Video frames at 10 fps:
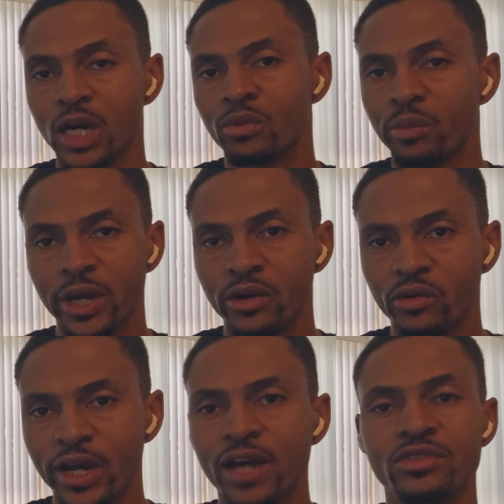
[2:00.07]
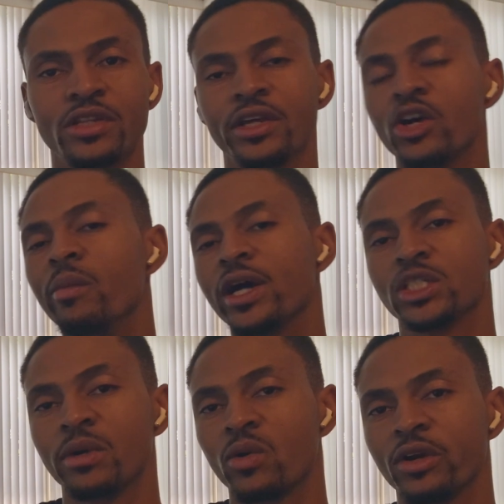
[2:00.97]
couple paragraphs and then go back
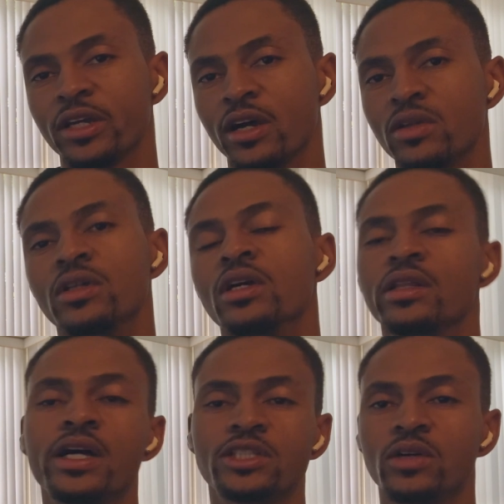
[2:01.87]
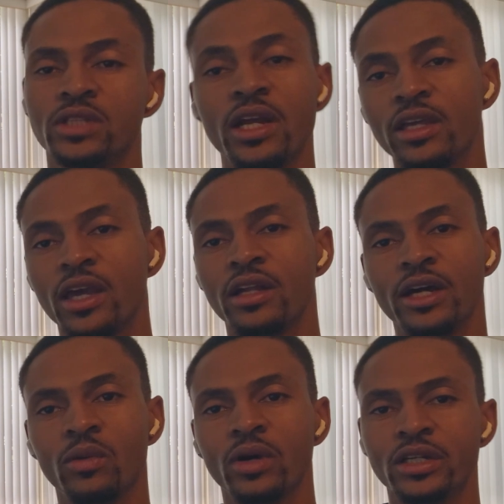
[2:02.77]
to my workout. That's how dedicated
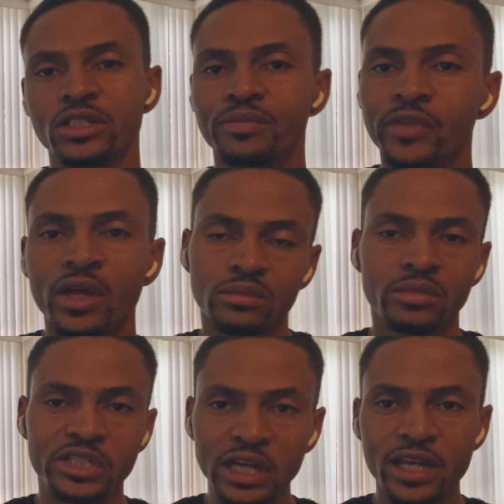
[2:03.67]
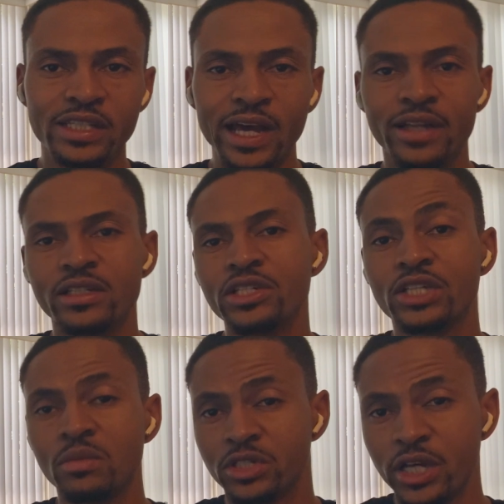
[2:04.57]
I was. Besides that,
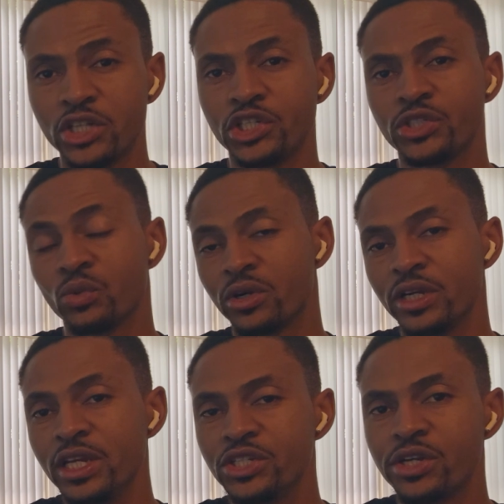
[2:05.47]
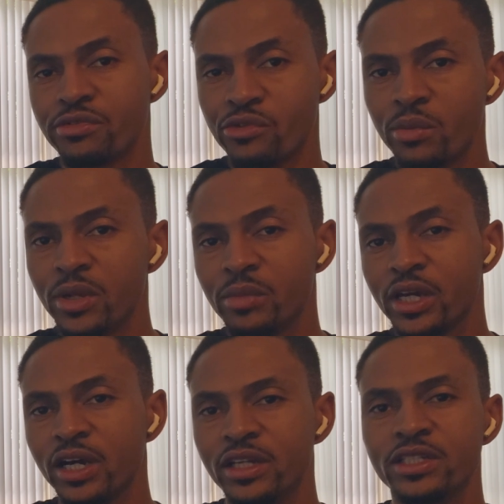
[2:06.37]
some sections were easier for me
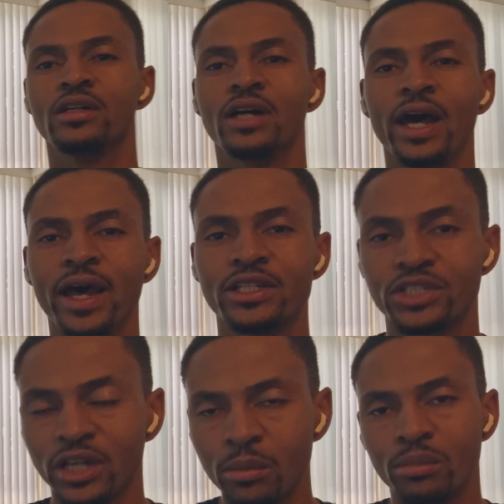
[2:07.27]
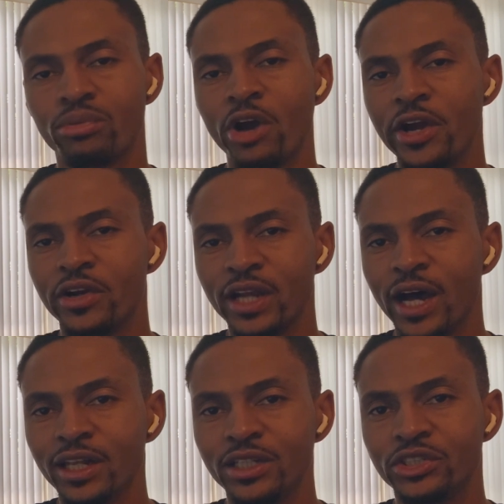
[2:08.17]
because I had some prior
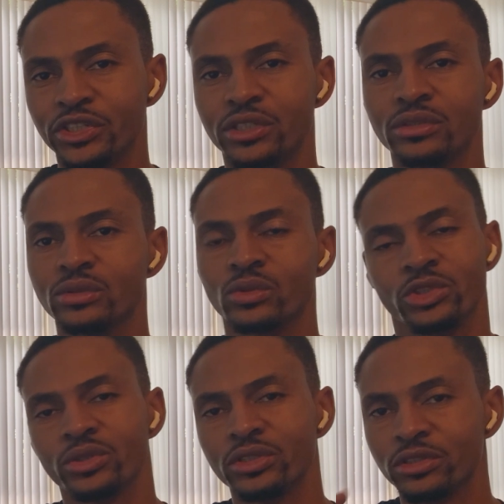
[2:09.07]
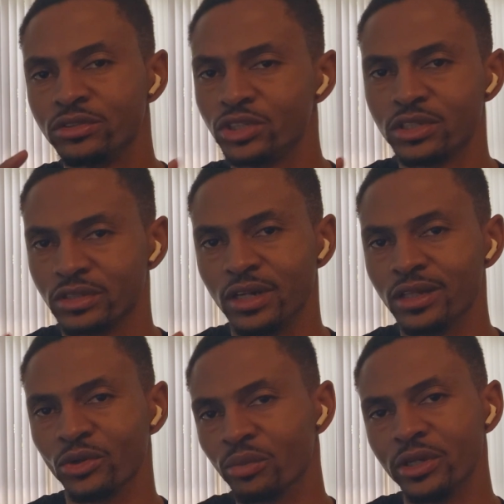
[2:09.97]
knowledge, which was just a
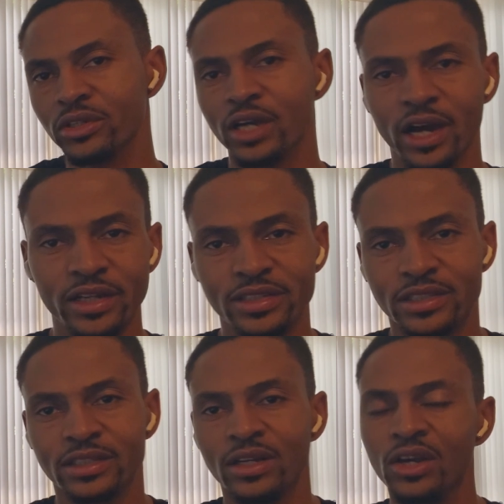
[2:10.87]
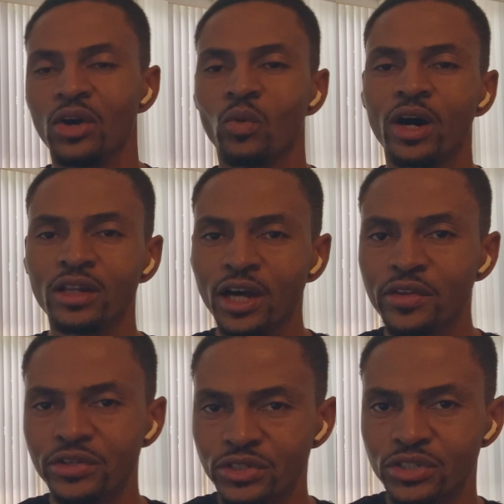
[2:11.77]
little bit, you guys, while
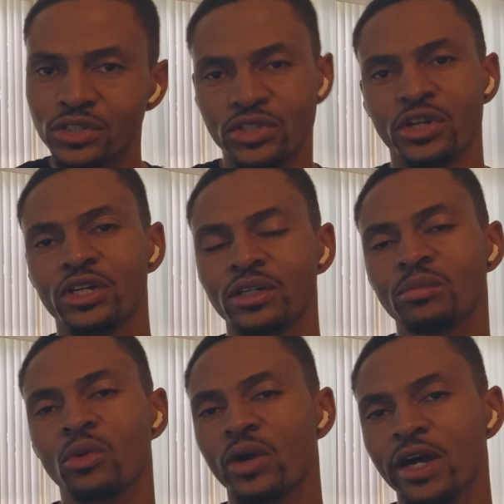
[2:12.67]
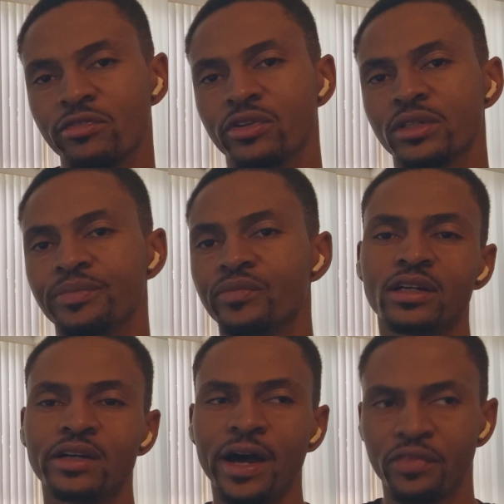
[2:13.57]
others took more effort.
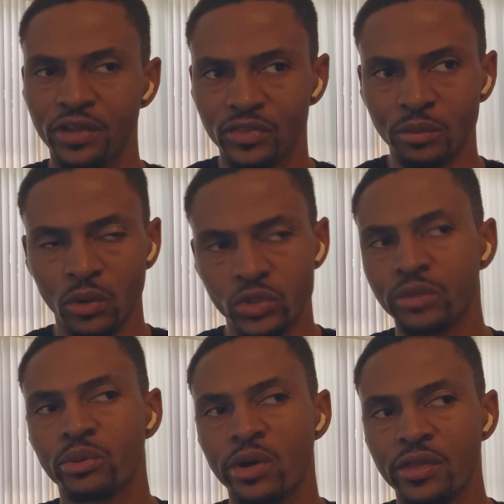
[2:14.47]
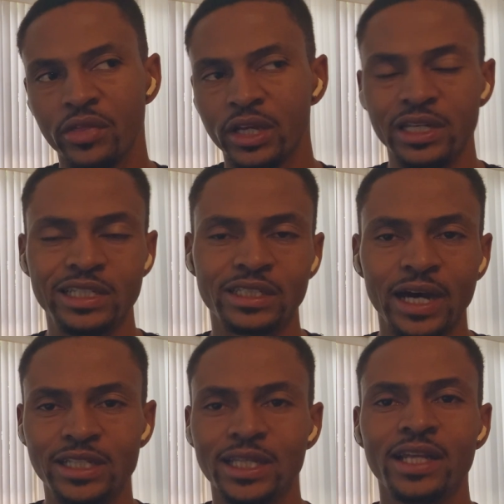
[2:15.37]
I think the most important thing is
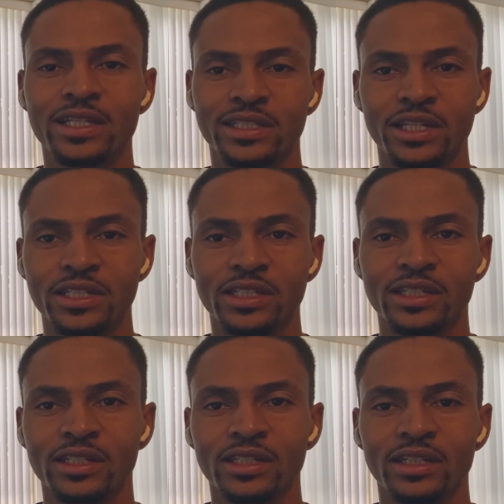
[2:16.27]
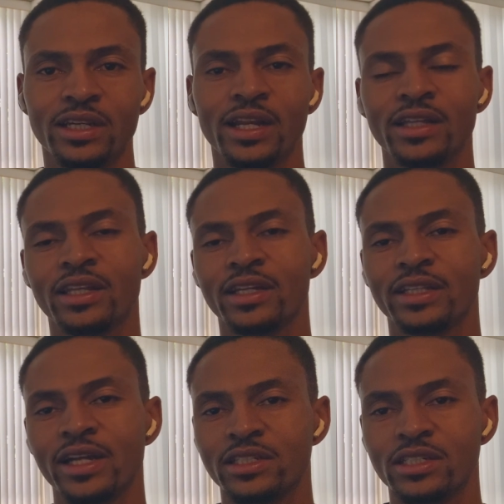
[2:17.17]
I stayed consistent, and I think
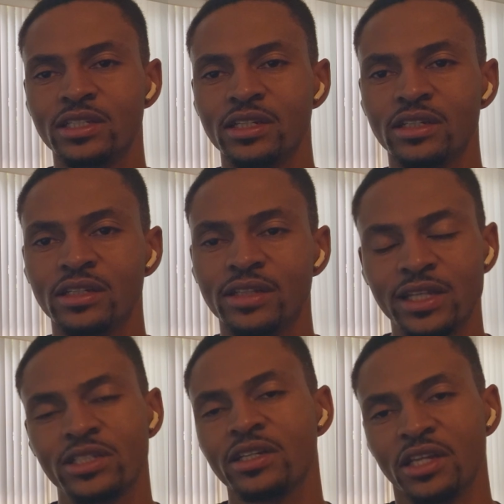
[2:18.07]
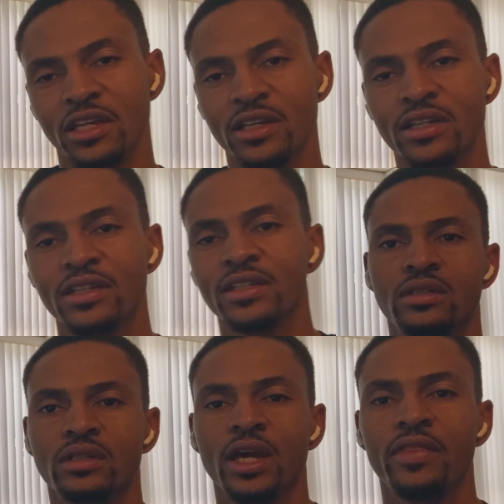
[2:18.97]
that's the, that's the key.
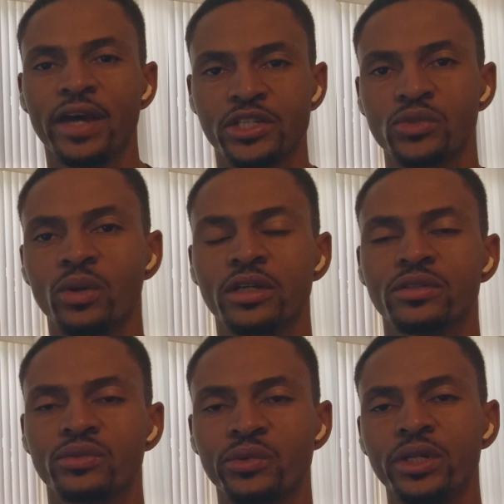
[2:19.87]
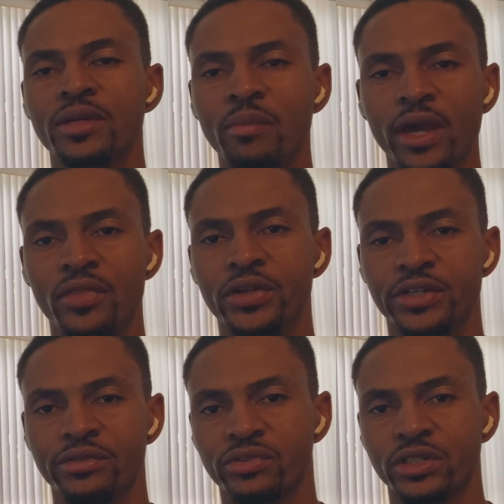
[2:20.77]
And that's what really made the
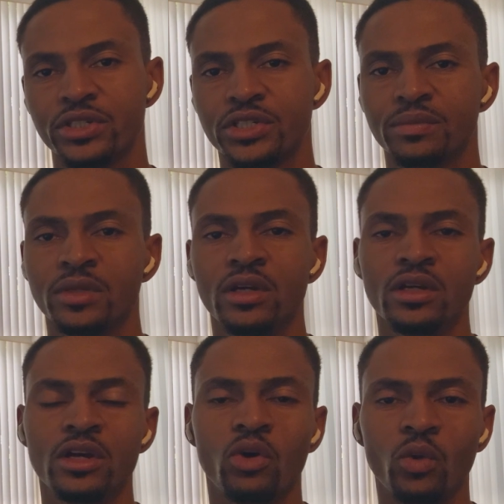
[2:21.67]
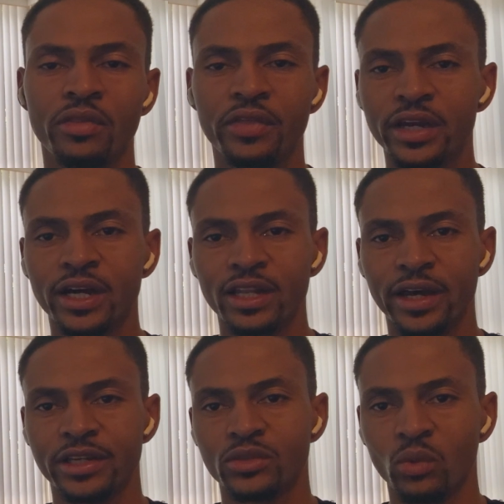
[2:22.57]
difference. One thing I
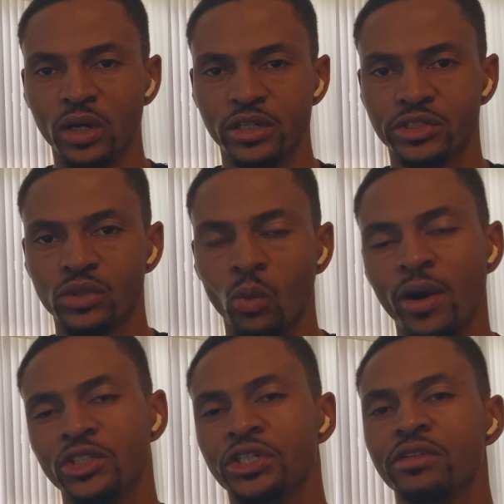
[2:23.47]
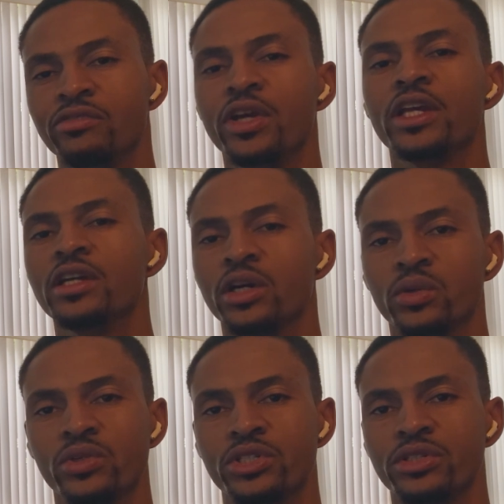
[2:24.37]
liked was watching
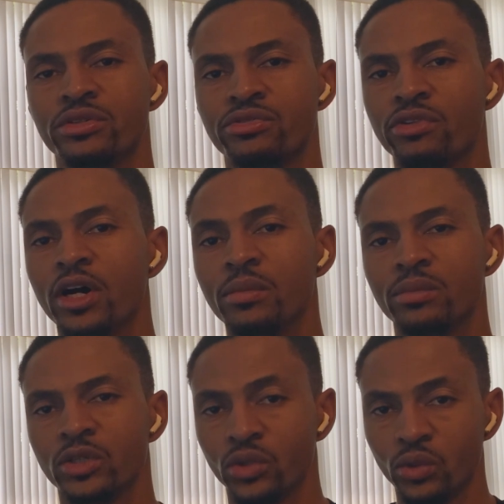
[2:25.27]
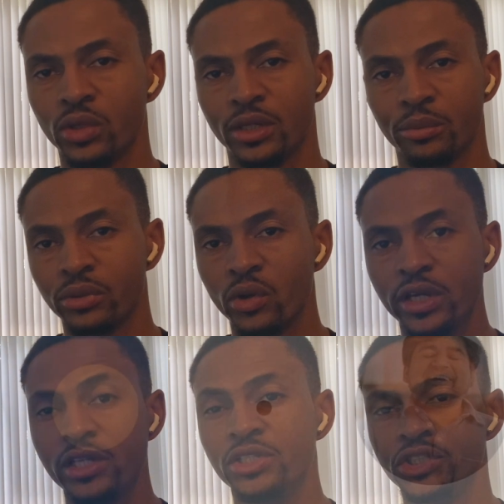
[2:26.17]
videos from Google employees